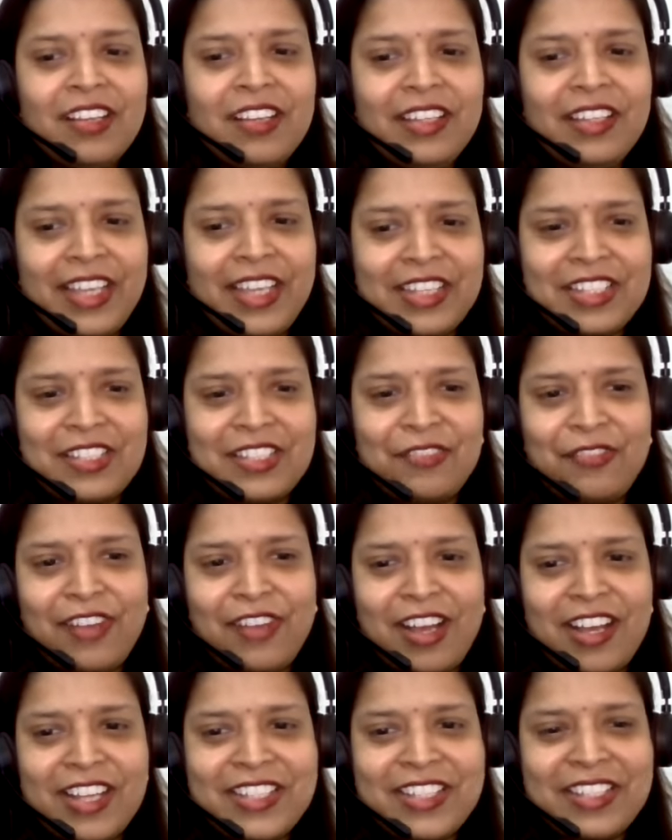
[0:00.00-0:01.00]
Yes,
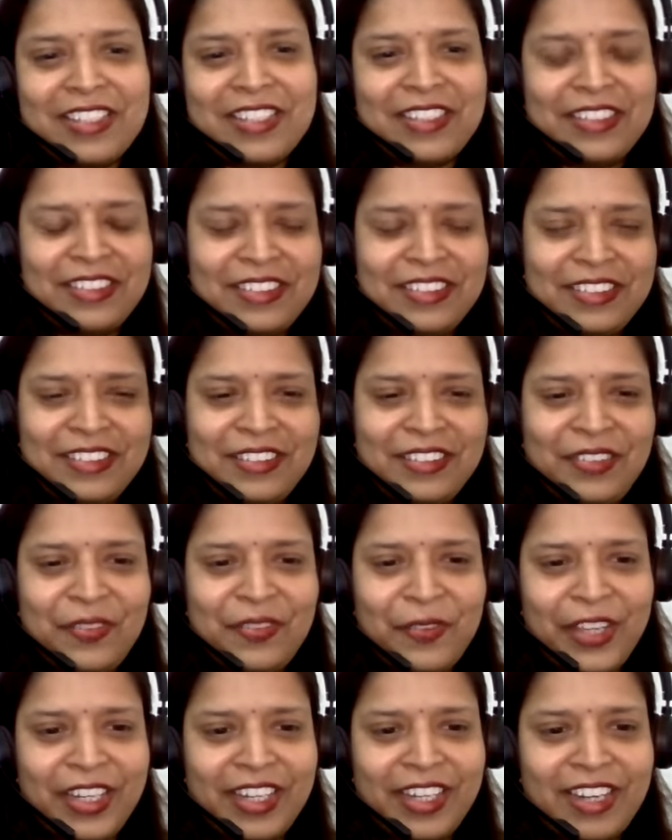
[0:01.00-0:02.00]
fast.
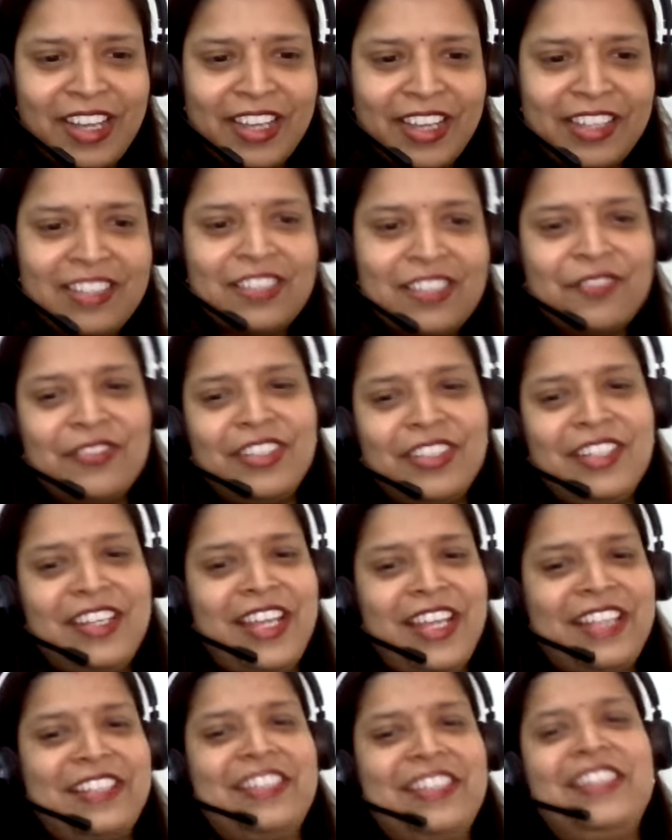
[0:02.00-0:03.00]
Very nice.
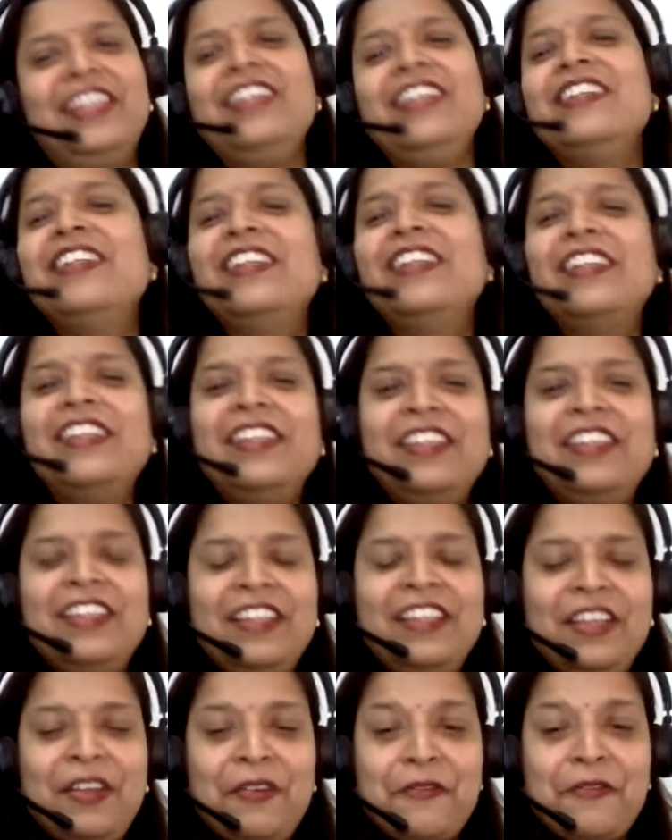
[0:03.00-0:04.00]
Fantastic.
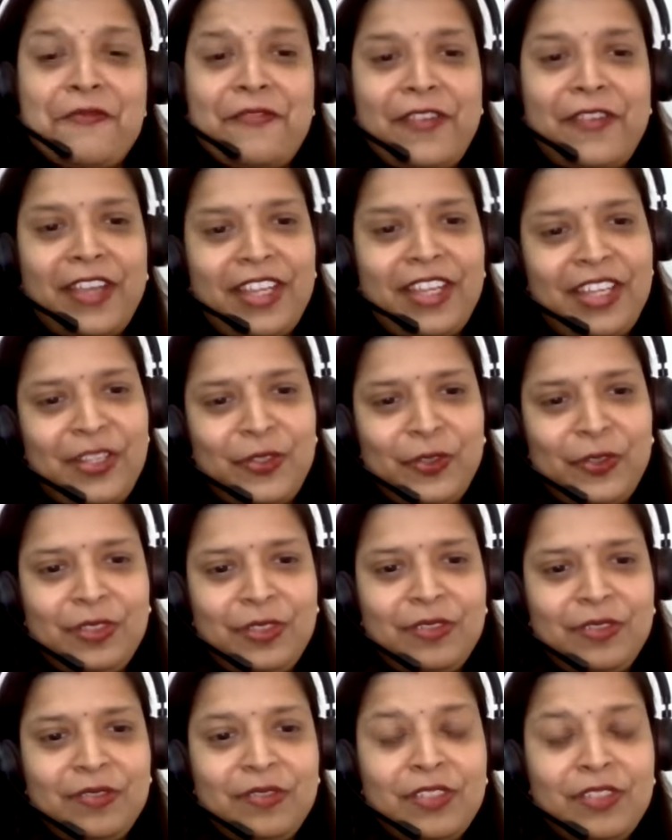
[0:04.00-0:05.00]
Very good.
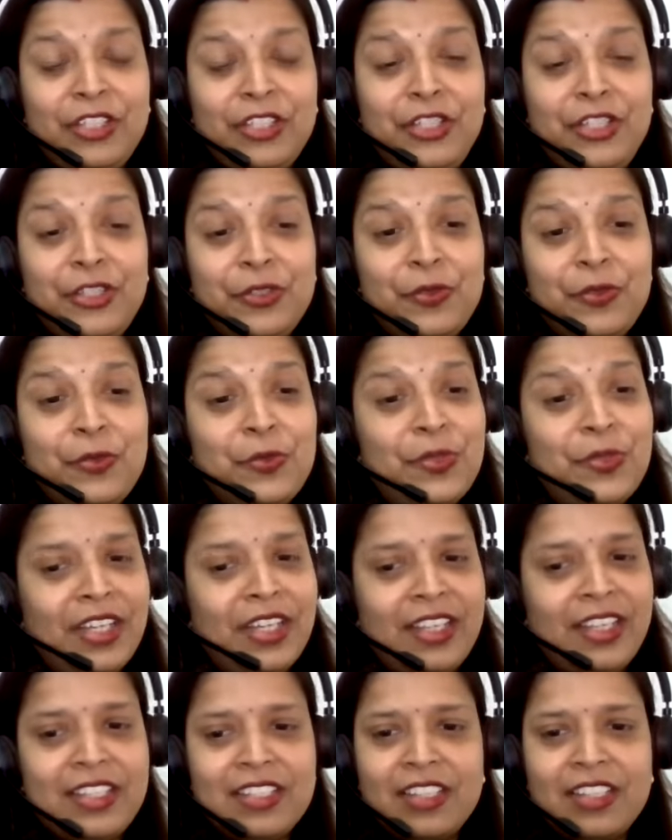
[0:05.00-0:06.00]
You
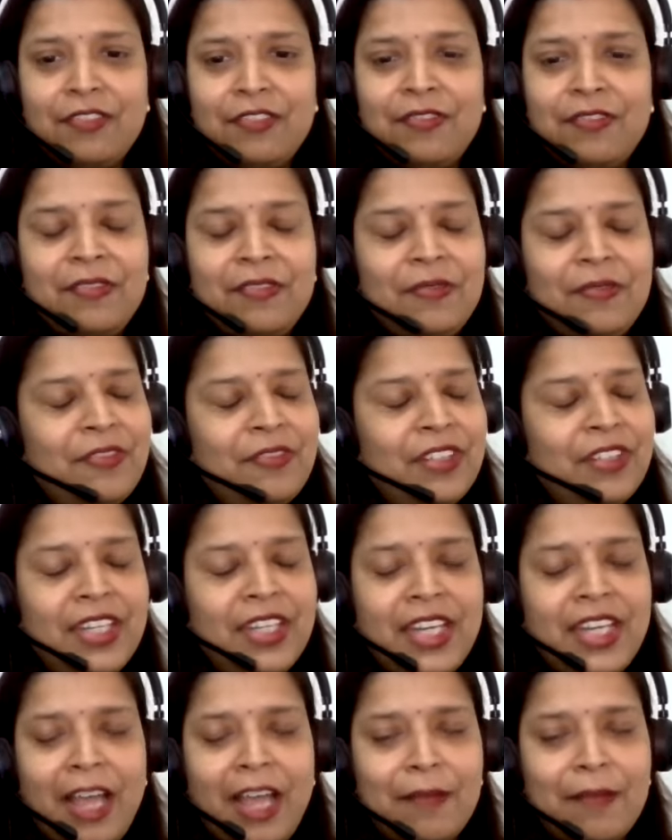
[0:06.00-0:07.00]
guys are
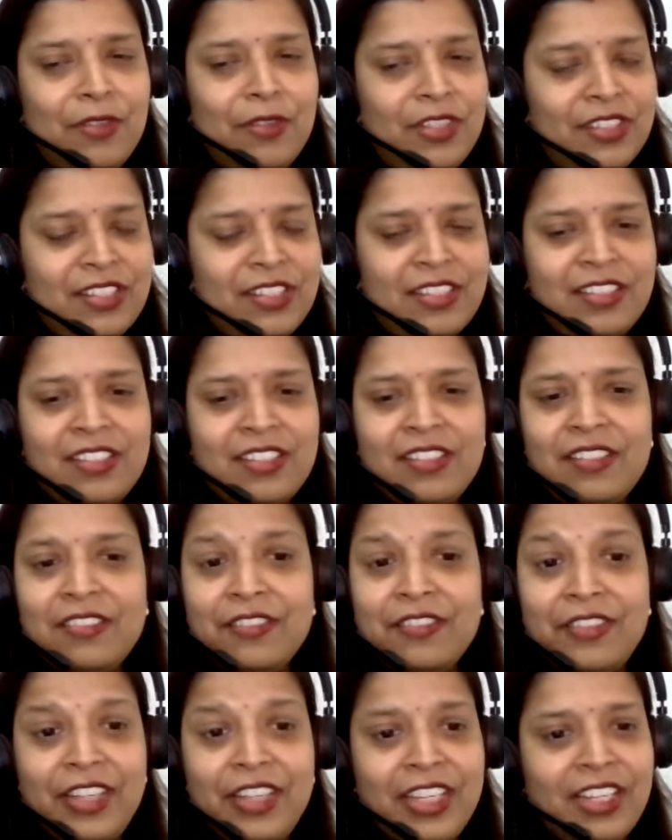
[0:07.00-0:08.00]
fantabulous.
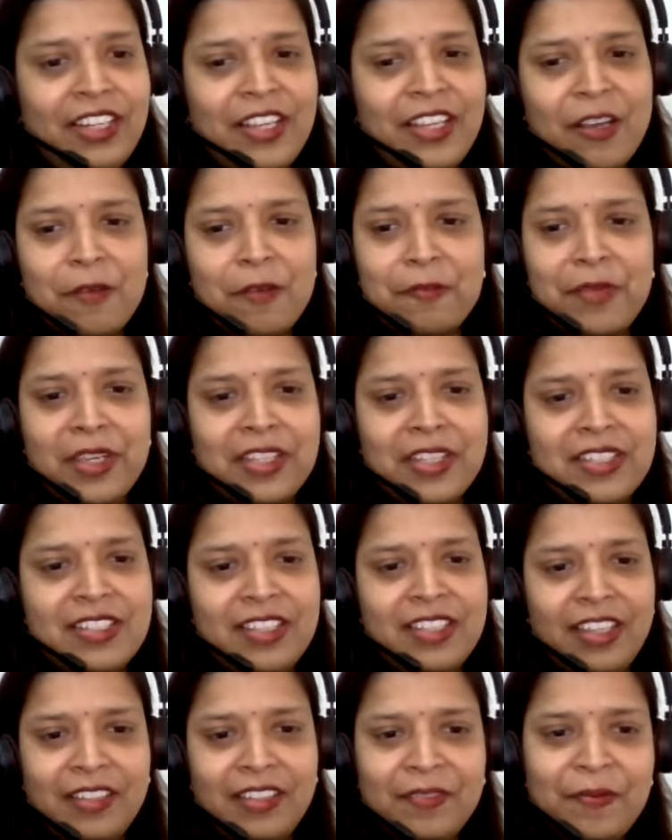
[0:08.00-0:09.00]
Really
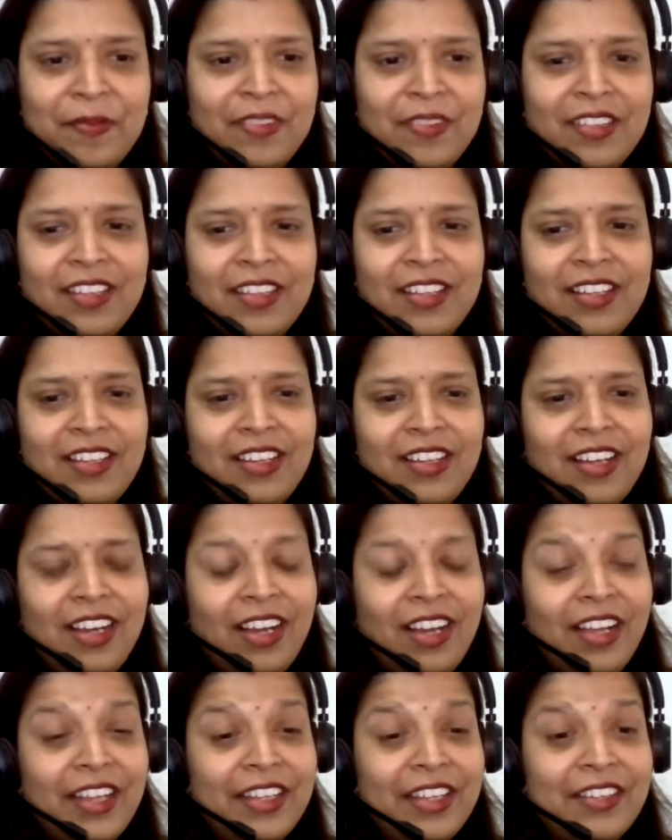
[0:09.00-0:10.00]
amazing.
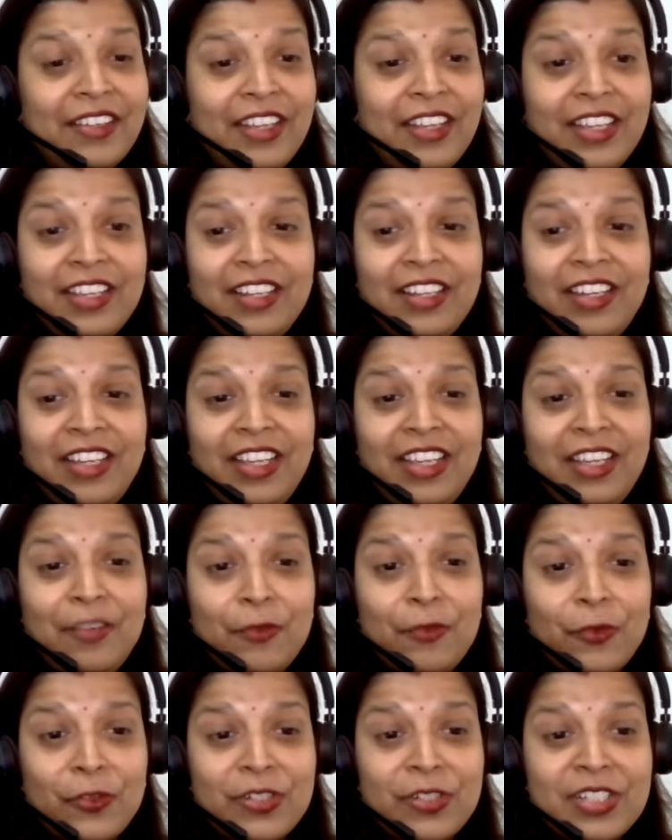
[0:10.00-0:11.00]
I really
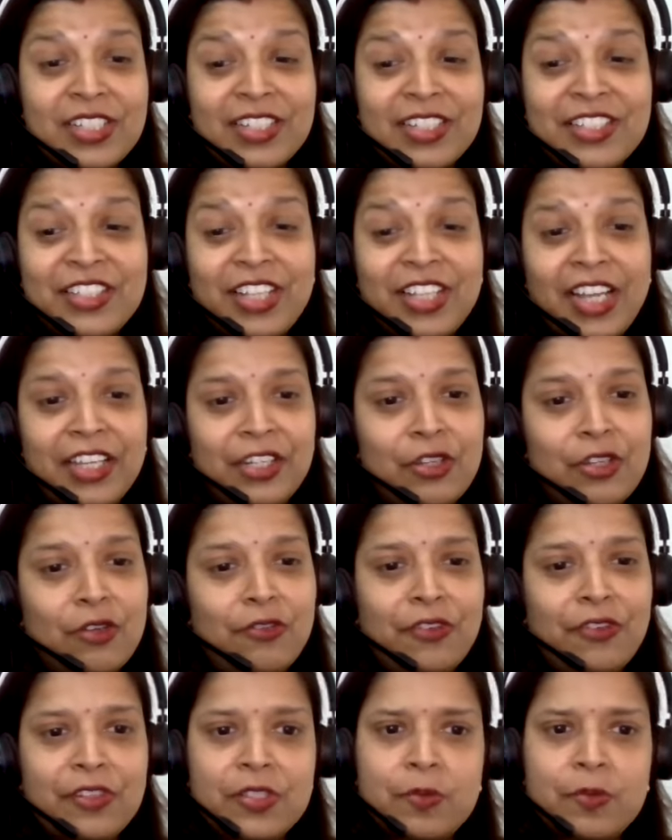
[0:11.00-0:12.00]
want such kind
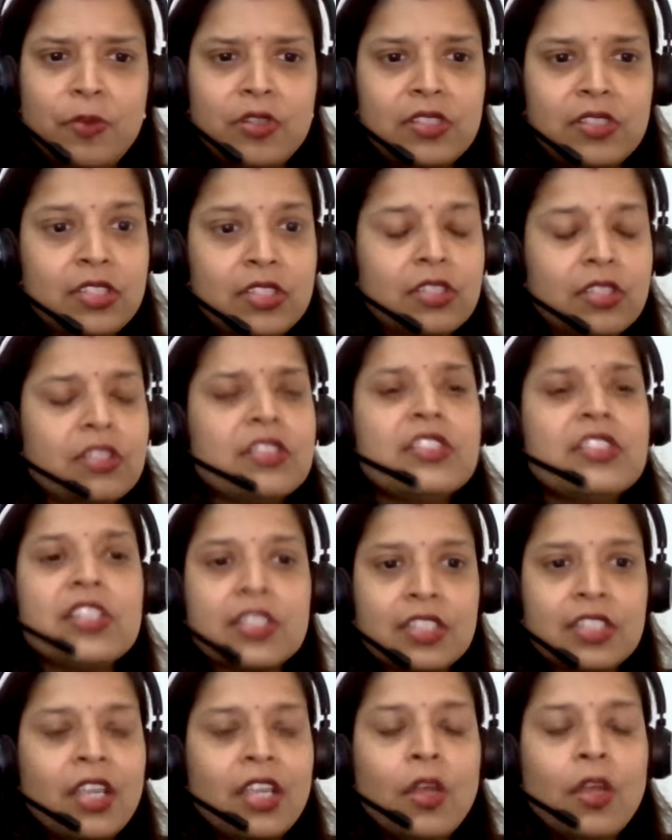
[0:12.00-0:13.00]
of responses. Just